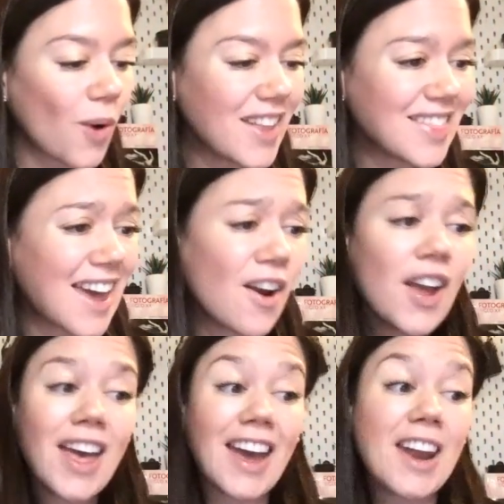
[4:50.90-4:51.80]
right
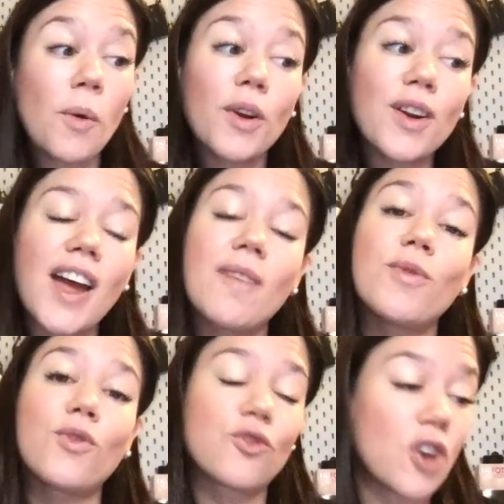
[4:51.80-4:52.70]
there. And now we're going to
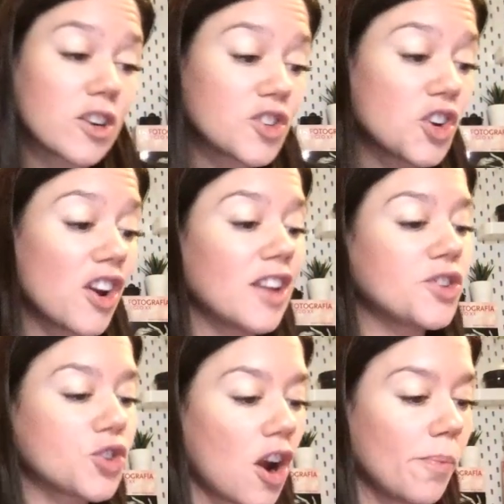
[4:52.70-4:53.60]
have structure
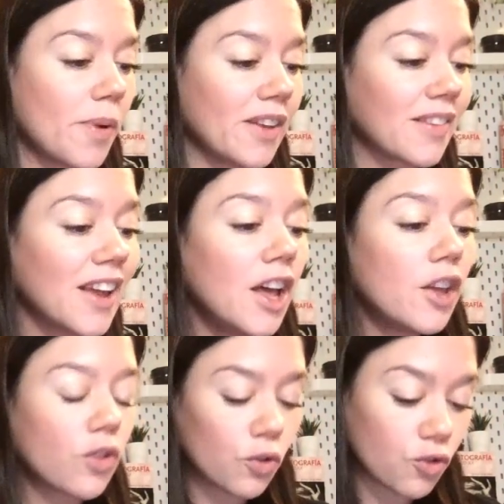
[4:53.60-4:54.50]
and sharpness.
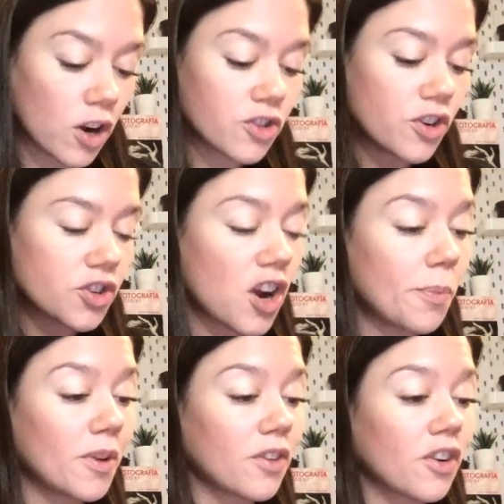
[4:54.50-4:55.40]
So structure and
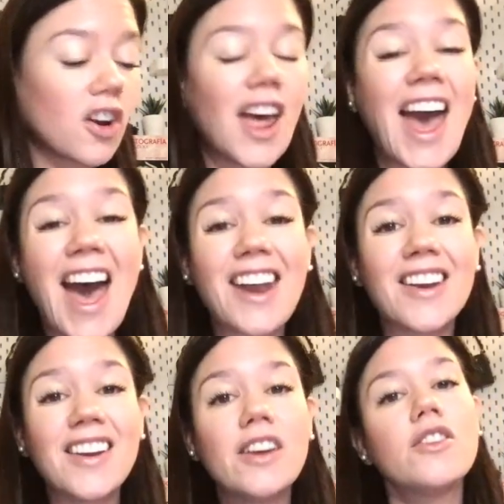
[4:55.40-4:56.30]
sharpness are going to
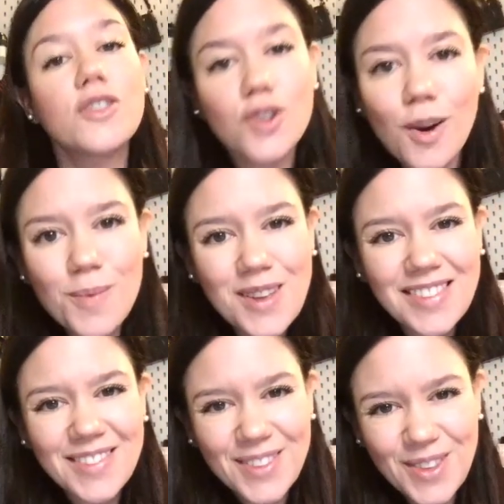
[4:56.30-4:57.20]
add
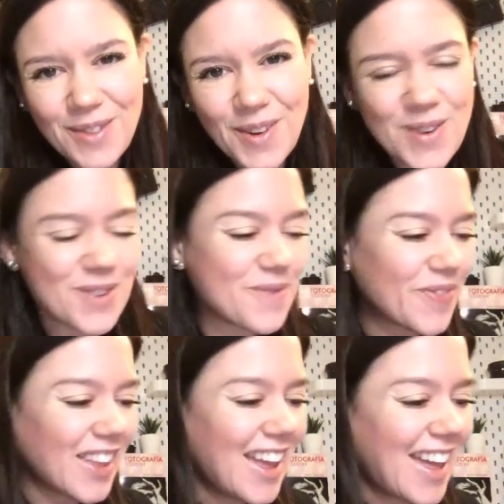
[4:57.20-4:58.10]
sharpness to the photo,
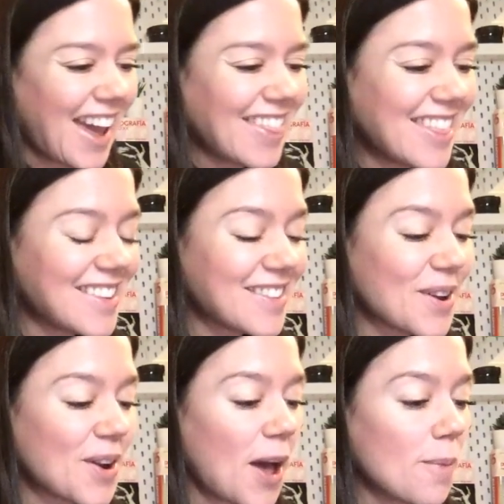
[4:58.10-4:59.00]
and this is
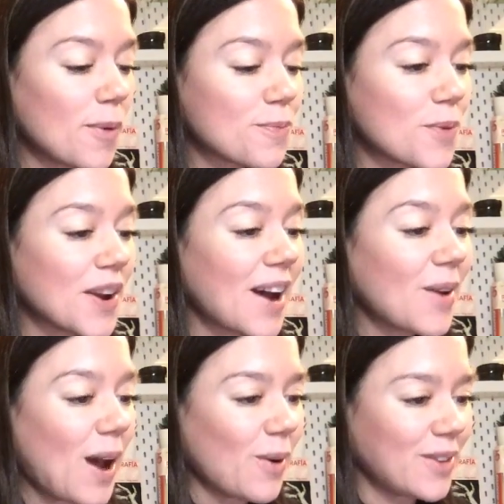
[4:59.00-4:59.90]
going to help us bring
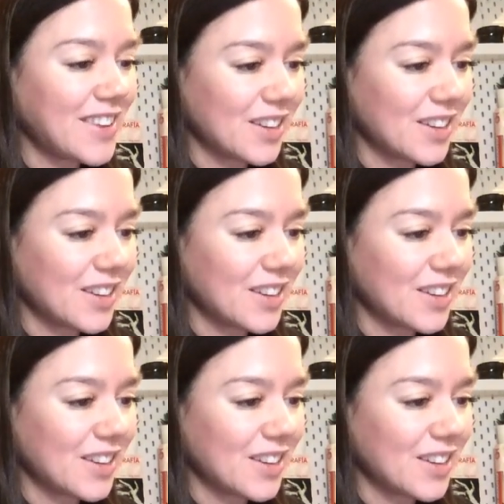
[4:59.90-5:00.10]
out our